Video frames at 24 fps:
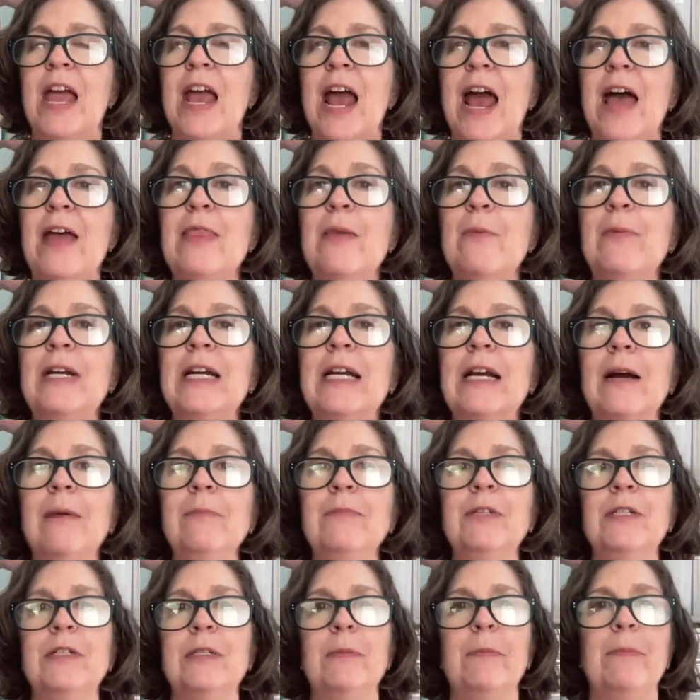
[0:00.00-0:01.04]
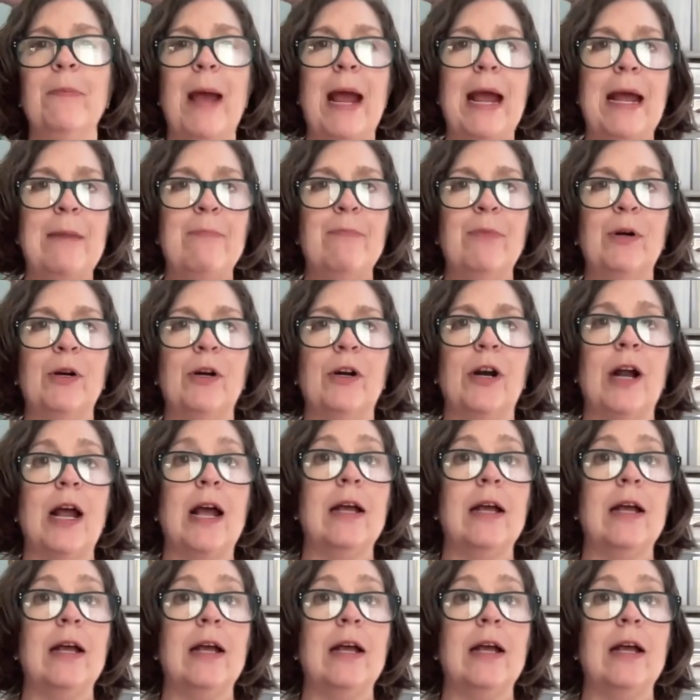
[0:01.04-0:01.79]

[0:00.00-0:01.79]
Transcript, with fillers: And then when it comes to paper